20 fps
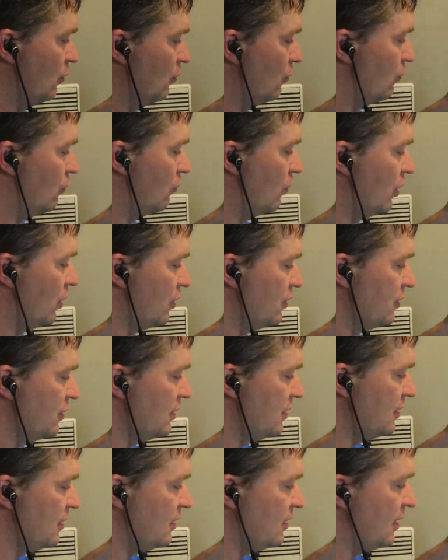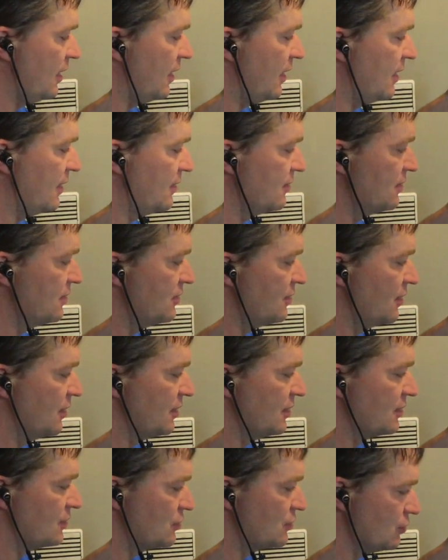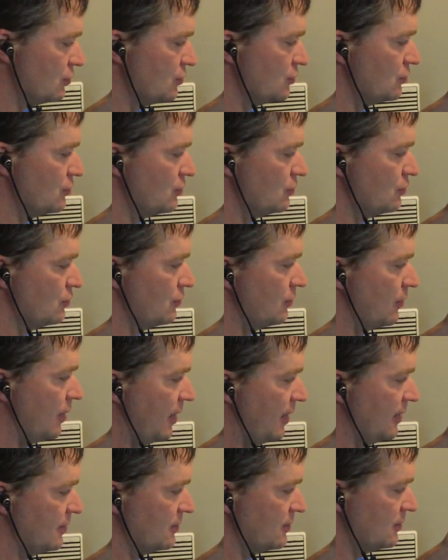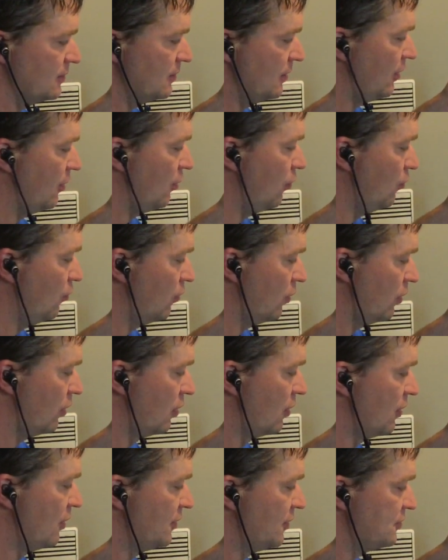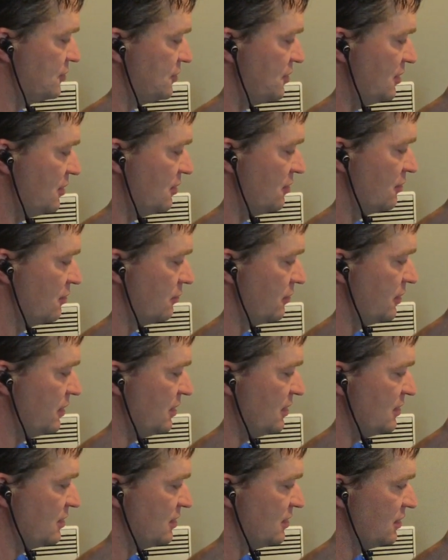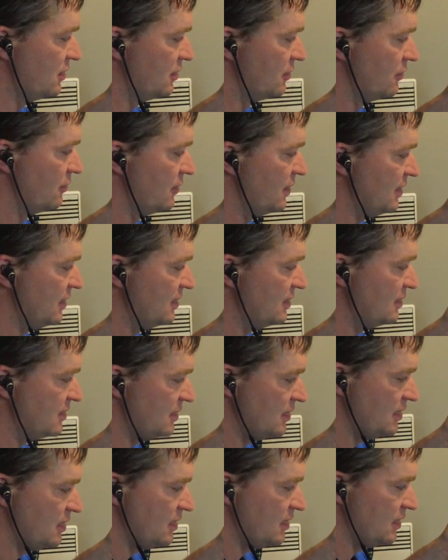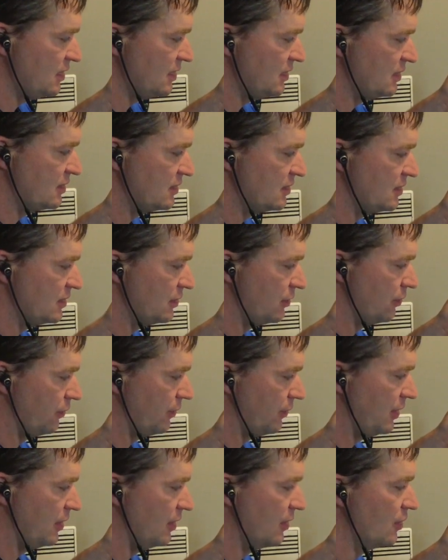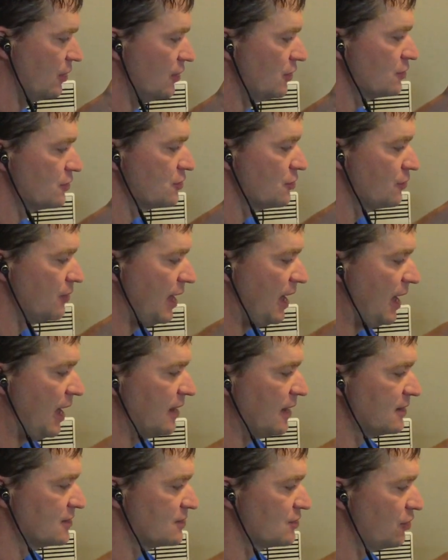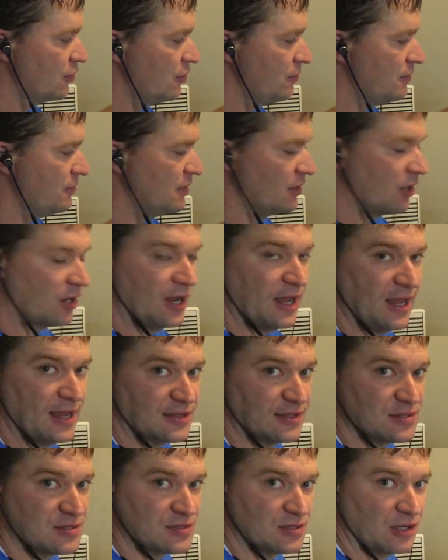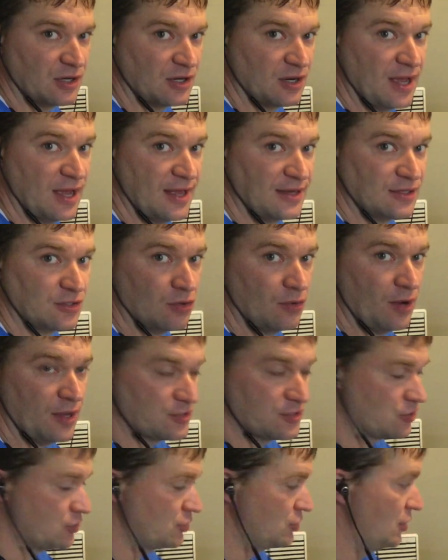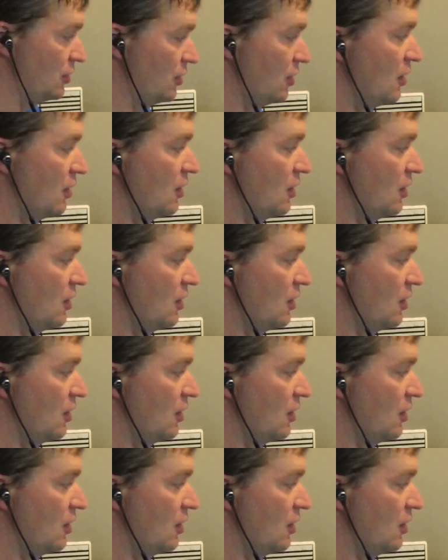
1 E and 2 and or teary, teary, teary. So that is going to be our answer and question.